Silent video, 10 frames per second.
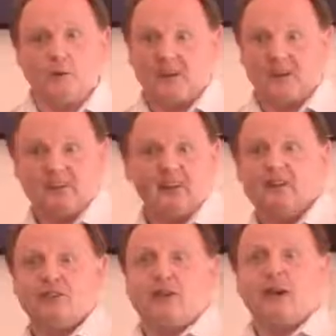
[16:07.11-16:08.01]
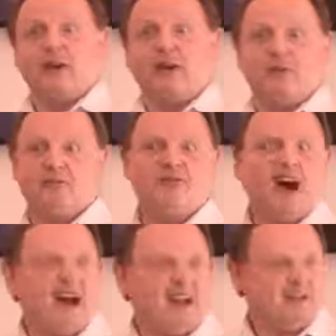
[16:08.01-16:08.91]
works. I used to be able to go
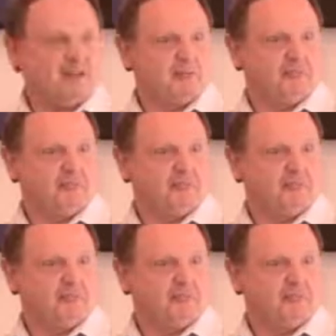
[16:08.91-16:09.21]
five,